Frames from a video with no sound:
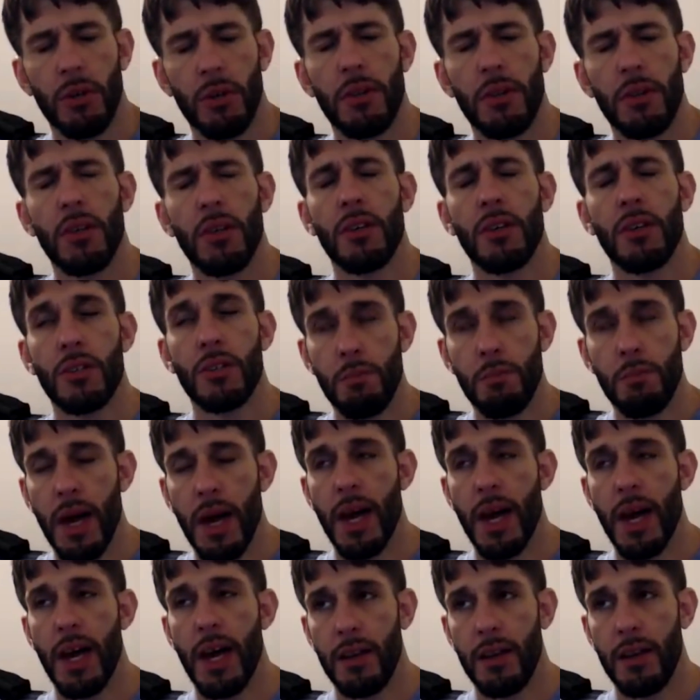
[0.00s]
and
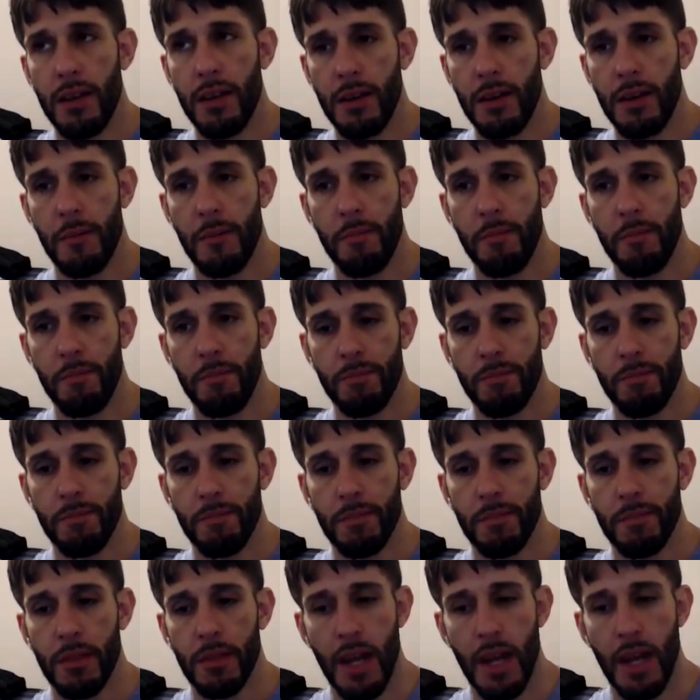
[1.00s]
this is
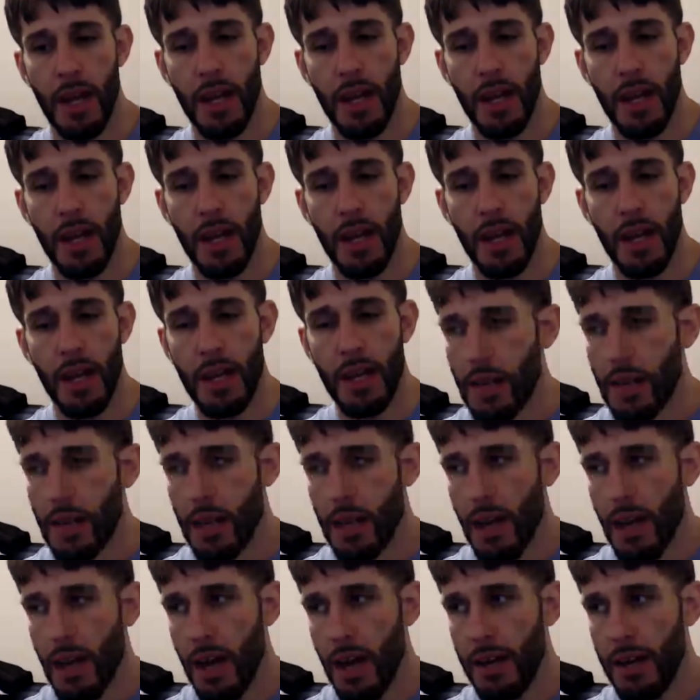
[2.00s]
the one problem I
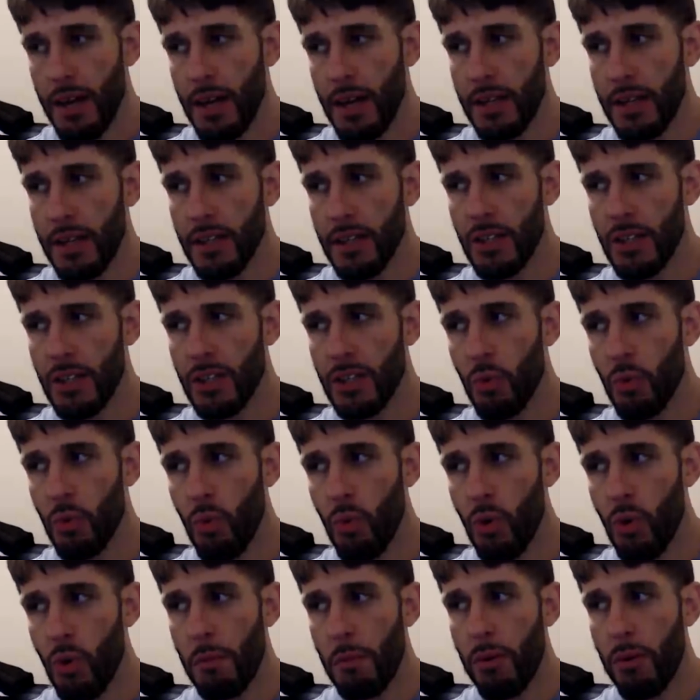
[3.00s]
had in
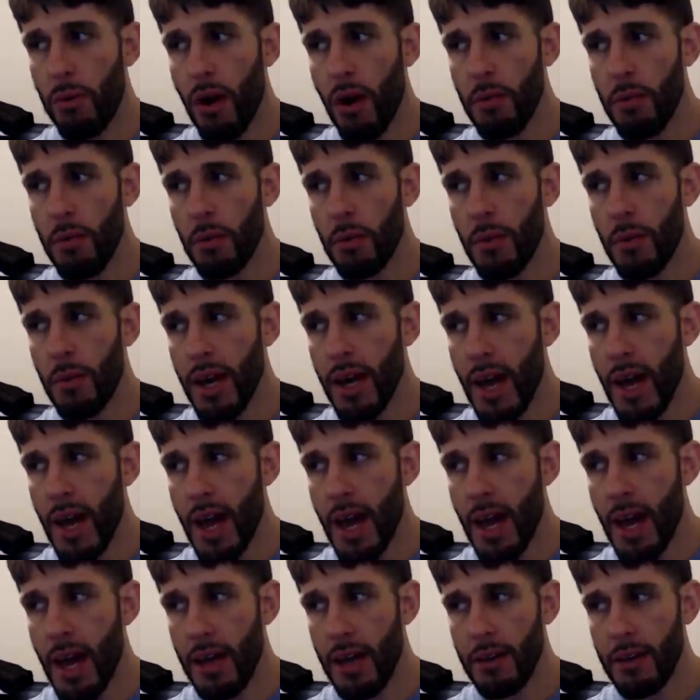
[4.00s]
preseason, and it wasn't
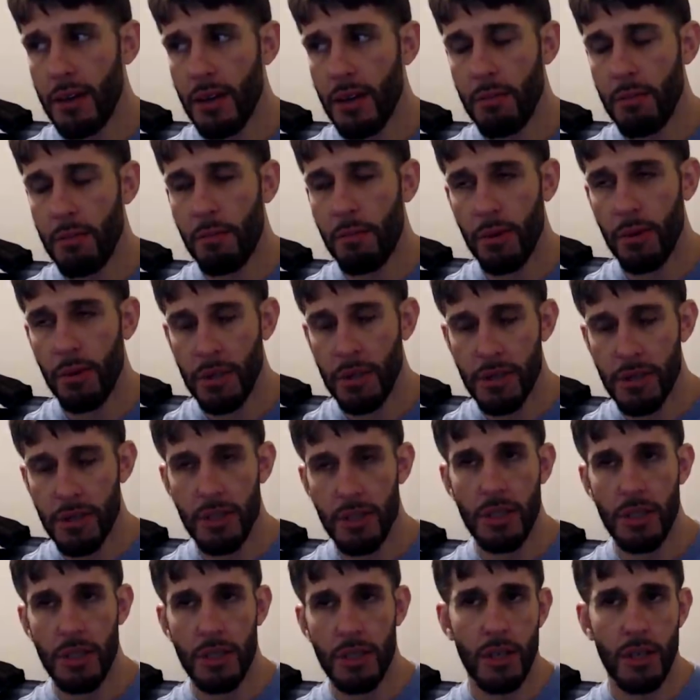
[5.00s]
the offensive line,